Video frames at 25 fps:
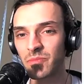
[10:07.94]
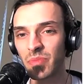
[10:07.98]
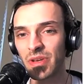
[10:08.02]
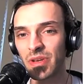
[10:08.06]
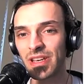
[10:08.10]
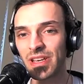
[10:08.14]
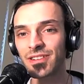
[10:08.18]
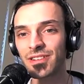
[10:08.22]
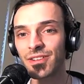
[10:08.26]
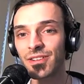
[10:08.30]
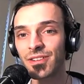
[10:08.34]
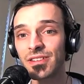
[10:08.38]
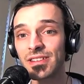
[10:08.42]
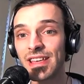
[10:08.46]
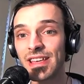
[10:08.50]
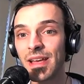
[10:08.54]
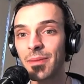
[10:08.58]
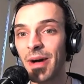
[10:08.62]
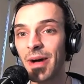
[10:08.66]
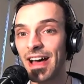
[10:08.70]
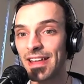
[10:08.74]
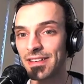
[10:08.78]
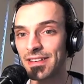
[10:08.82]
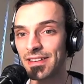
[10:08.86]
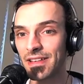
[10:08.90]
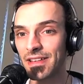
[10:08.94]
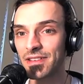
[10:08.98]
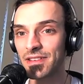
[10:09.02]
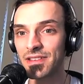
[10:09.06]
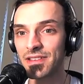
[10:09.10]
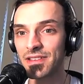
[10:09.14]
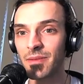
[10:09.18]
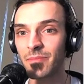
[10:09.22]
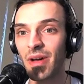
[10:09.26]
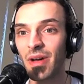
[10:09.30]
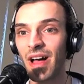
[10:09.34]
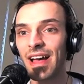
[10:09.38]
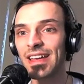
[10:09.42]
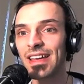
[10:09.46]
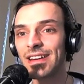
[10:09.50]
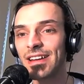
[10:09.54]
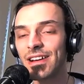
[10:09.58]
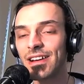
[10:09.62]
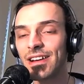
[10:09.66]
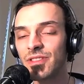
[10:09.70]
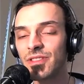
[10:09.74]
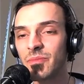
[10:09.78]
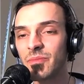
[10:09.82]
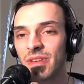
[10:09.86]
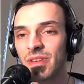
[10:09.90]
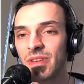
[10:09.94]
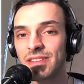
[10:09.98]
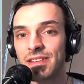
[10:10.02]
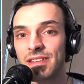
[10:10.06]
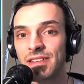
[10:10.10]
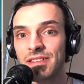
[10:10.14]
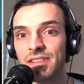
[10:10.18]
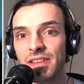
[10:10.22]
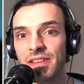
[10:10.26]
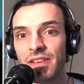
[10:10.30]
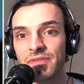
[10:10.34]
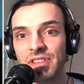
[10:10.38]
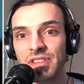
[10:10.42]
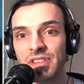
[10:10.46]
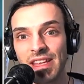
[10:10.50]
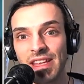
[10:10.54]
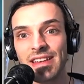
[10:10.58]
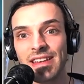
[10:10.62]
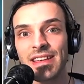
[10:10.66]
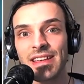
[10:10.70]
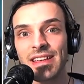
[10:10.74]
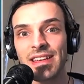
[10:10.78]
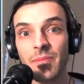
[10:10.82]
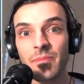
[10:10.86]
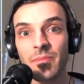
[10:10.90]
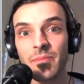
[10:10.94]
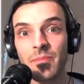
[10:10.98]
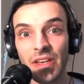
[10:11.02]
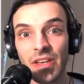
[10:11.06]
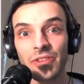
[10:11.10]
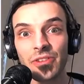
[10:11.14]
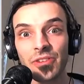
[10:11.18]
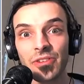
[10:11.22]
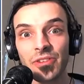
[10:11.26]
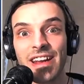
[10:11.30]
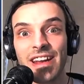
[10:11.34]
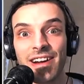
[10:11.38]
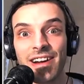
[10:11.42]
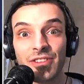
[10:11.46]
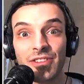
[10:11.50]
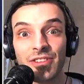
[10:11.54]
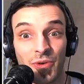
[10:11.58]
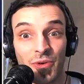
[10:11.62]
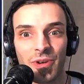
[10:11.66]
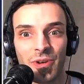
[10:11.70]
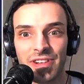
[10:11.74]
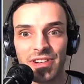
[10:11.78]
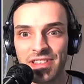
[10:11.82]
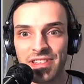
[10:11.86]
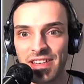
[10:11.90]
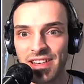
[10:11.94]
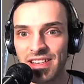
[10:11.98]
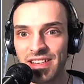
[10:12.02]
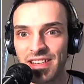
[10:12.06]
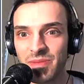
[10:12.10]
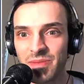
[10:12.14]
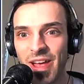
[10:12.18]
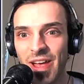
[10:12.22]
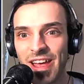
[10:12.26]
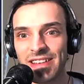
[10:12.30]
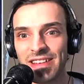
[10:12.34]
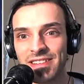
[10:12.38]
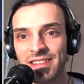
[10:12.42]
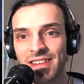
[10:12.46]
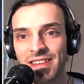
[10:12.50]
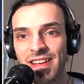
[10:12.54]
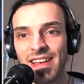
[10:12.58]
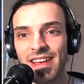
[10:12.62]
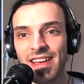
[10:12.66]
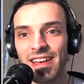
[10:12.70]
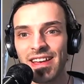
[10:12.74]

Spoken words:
Peter Diamandis pioneered the business of sending millionaire tourists into space.